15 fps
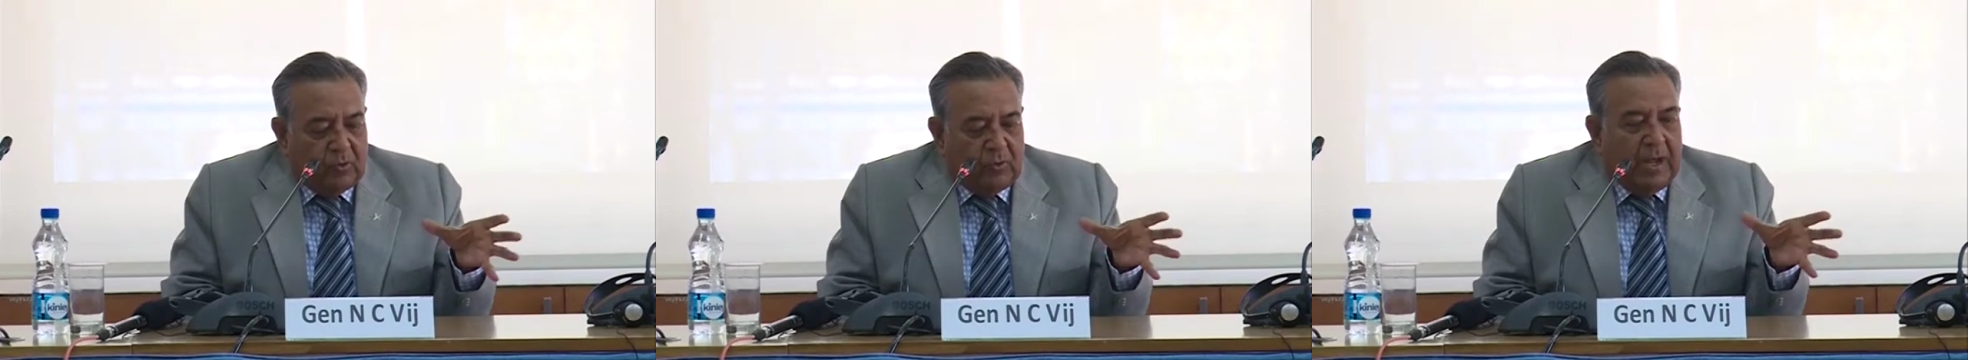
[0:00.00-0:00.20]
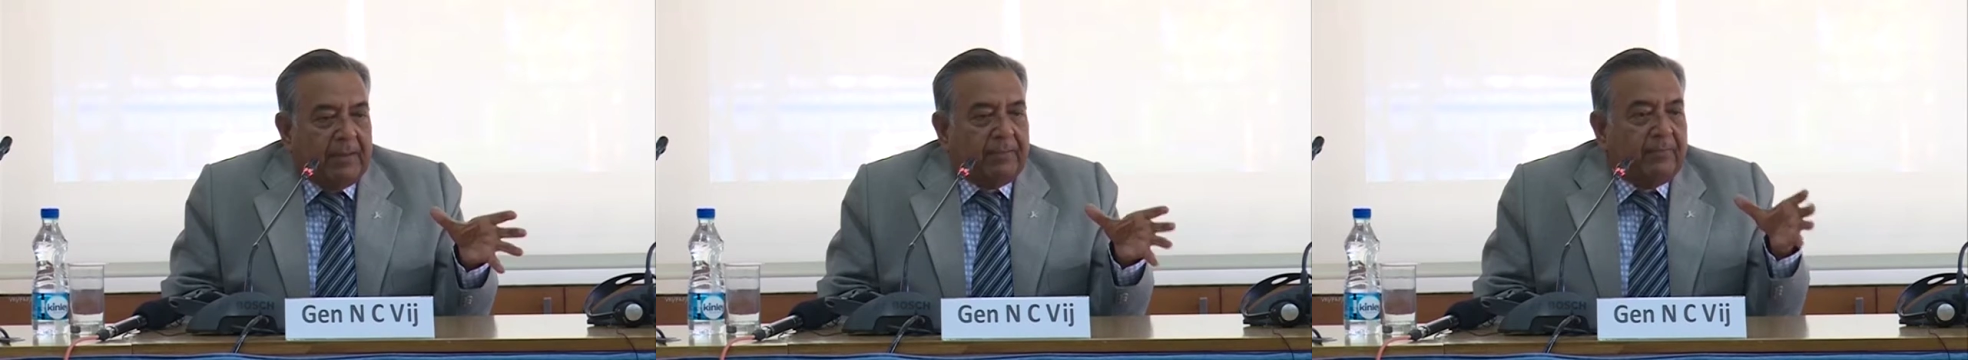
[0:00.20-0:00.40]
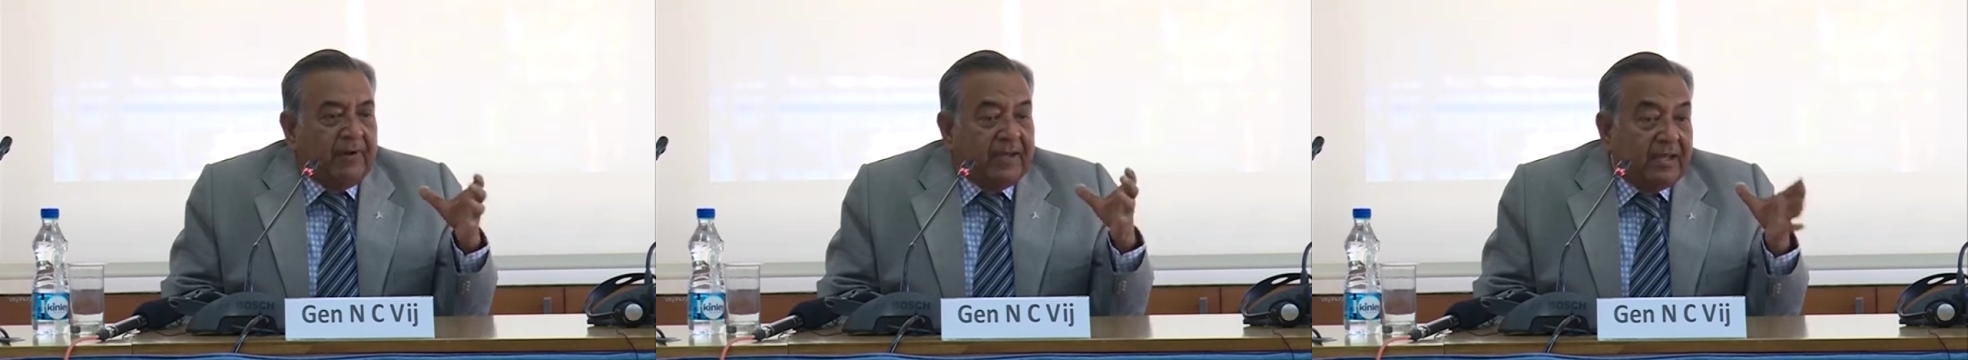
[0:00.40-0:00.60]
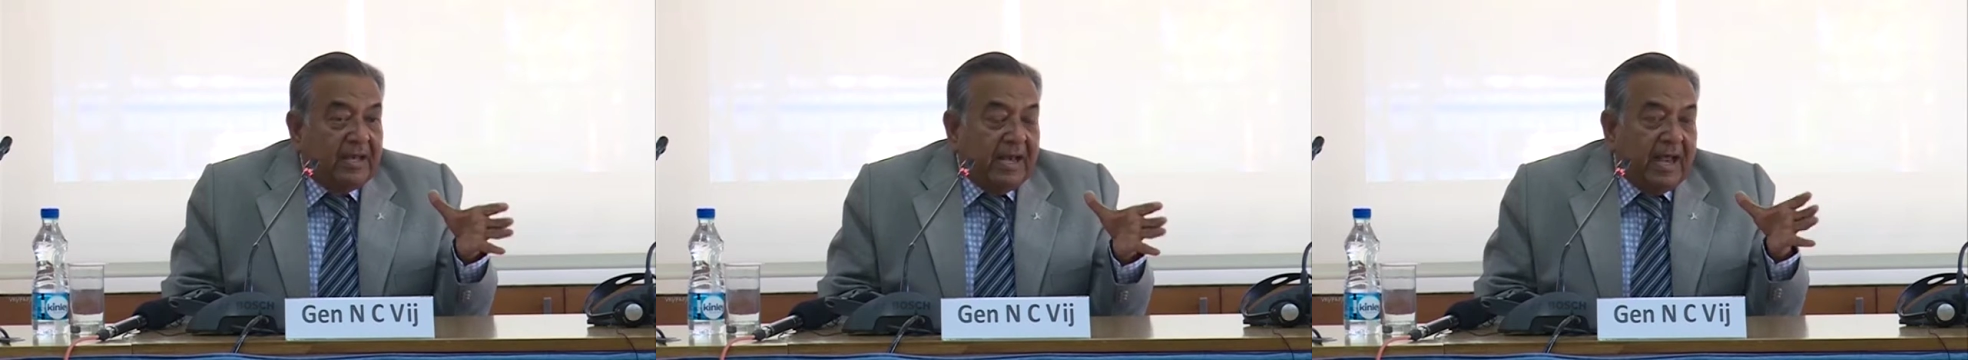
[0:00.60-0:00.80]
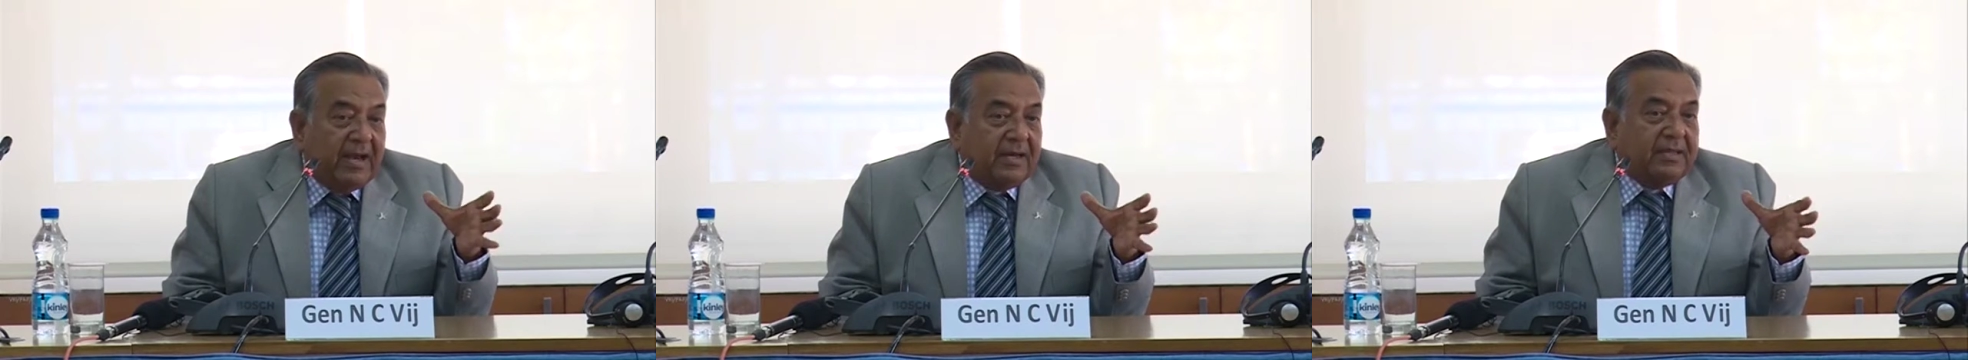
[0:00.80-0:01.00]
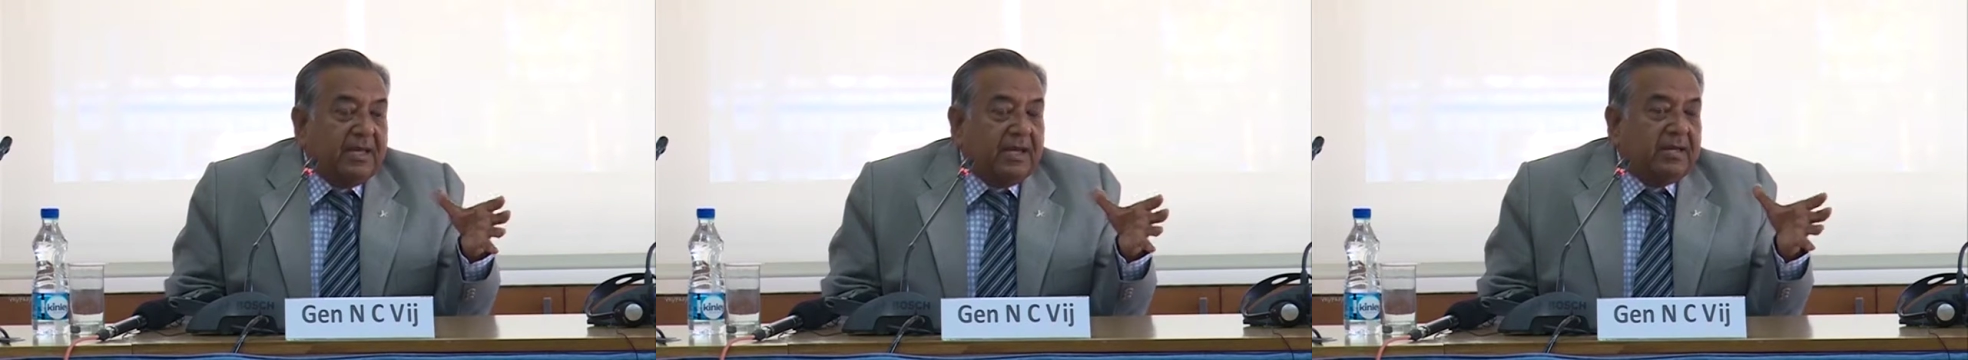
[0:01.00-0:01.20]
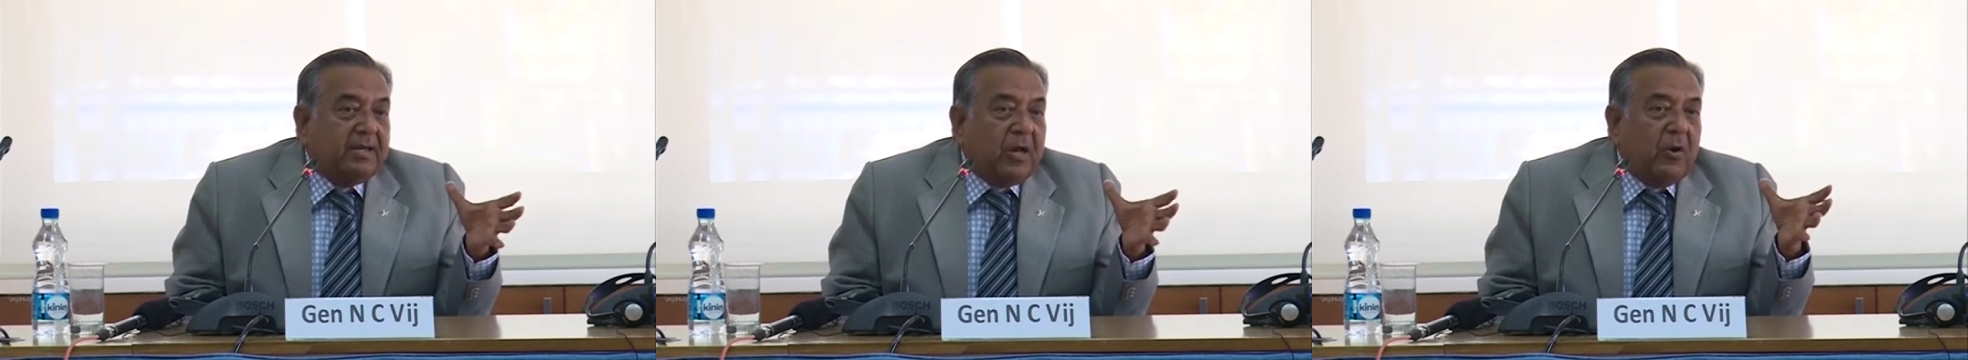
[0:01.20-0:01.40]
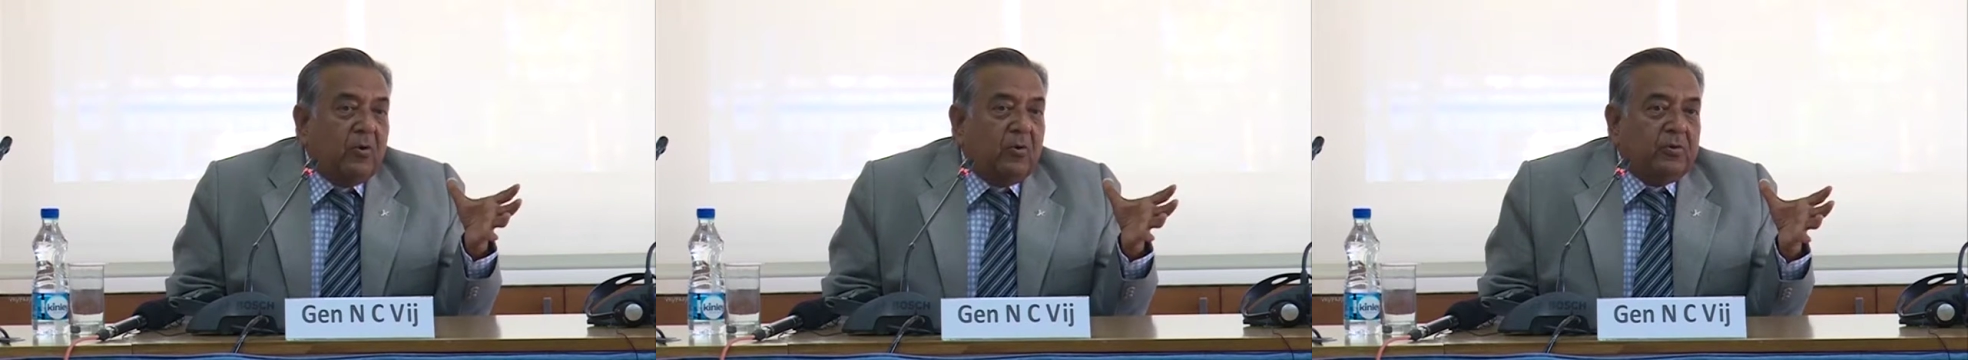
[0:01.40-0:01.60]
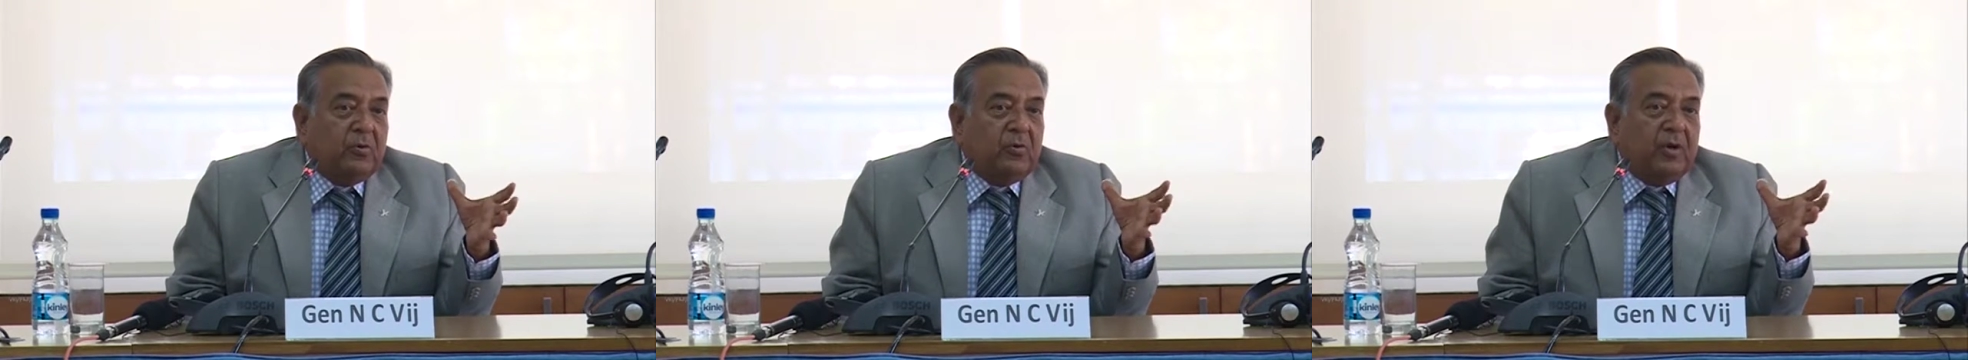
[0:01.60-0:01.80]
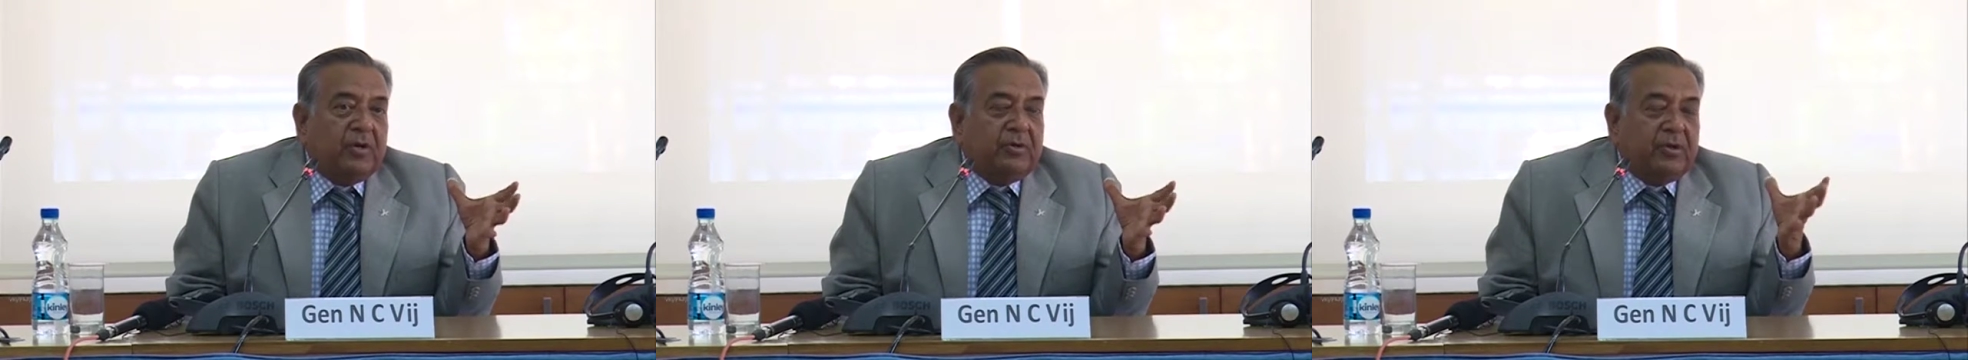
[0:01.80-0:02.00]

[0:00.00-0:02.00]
to, I'm very glad that now you are